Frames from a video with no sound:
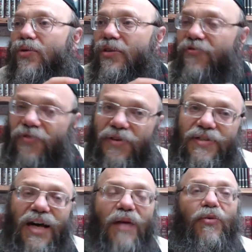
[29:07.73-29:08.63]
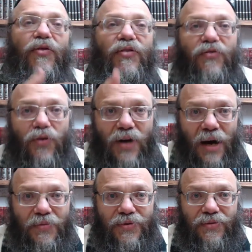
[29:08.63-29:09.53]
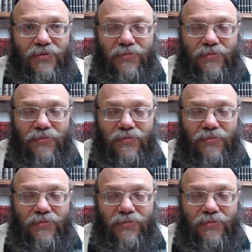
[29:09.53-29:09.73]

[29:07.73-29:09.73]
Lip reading: the first cup of the 4 cups.